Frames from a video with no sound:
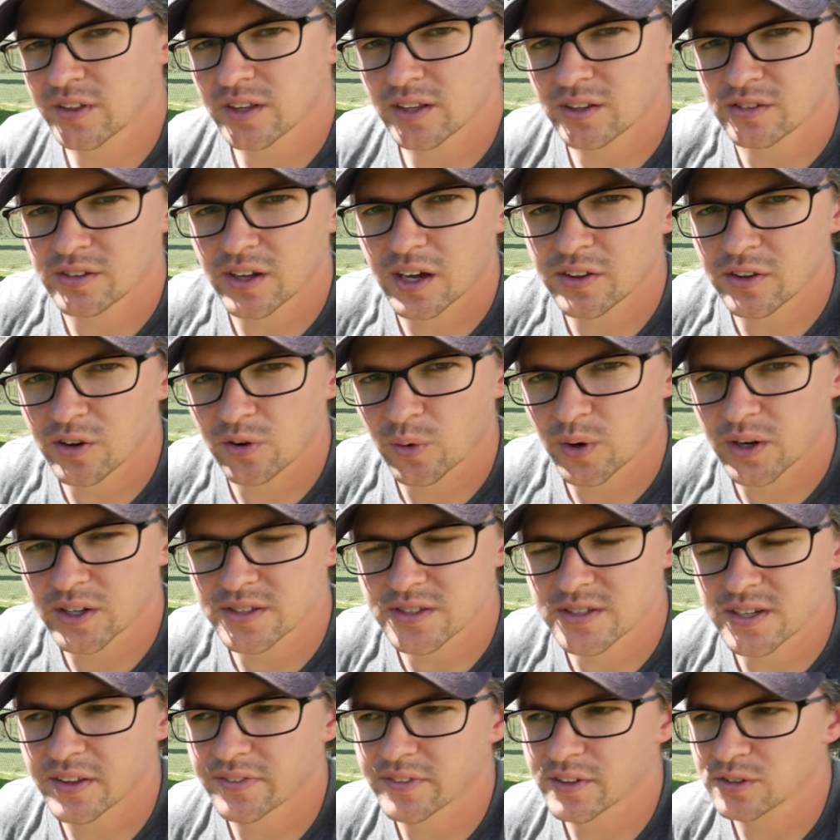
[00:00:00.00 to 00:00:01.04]
these other
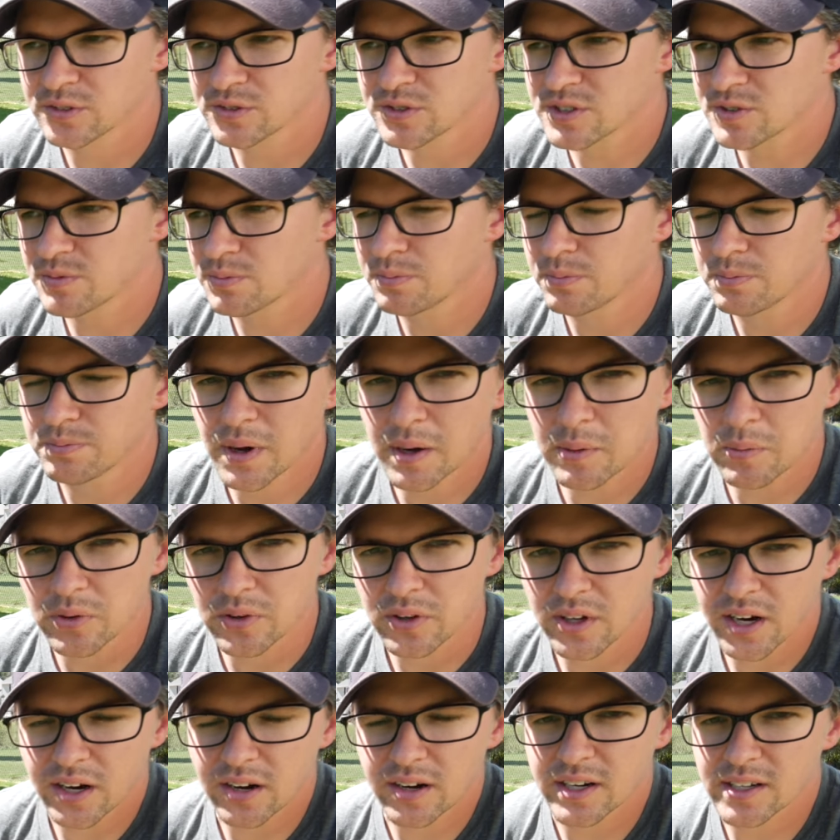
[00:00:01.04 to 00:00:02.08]
ones on those
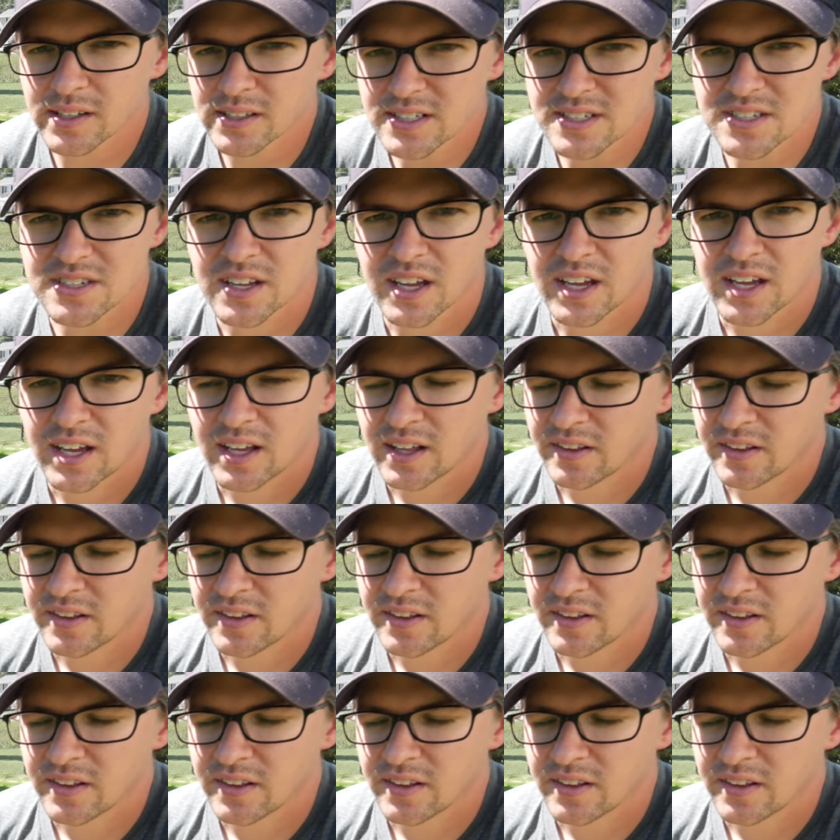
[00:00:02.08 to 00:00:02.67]
bubble areas